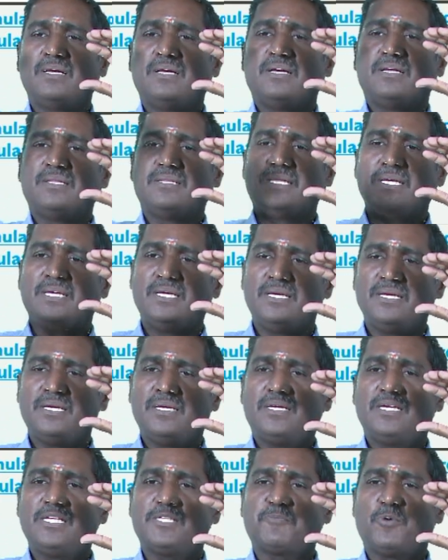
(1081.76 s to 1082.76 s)
the
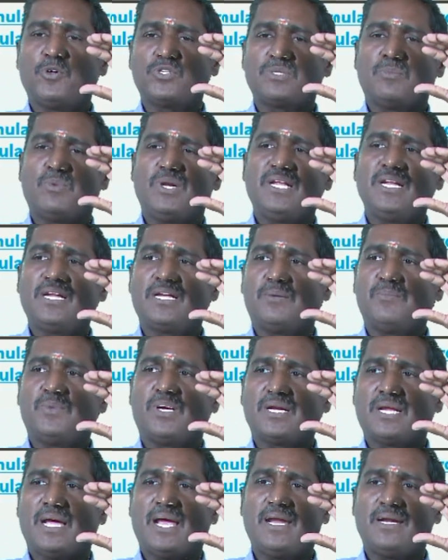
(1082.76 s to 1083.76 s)
disposable income on
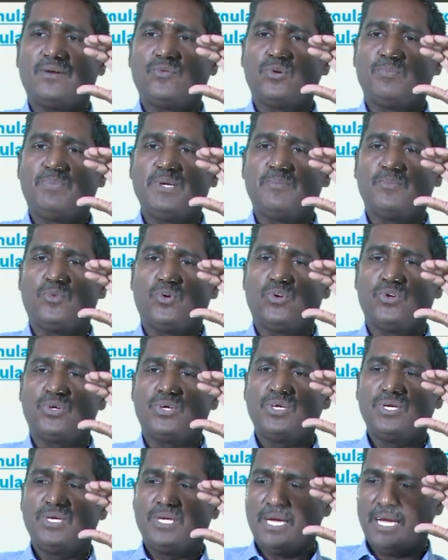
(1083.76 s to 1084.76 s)
hand would be more,
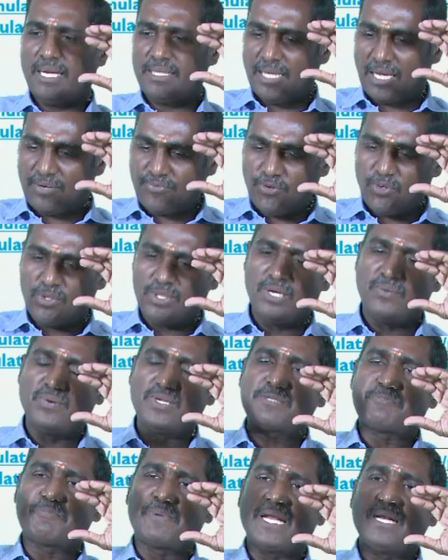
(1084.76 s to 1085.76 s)
and therefore they will
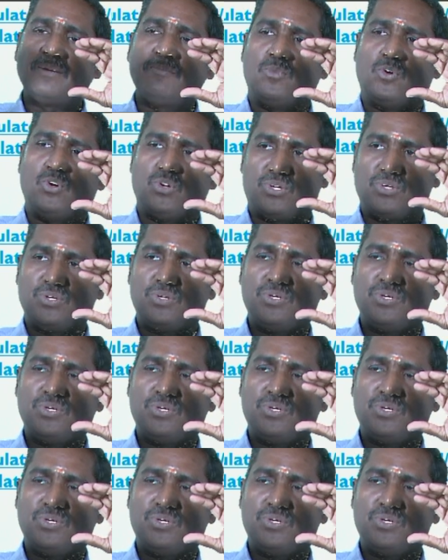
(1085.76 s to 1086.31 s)
spend more.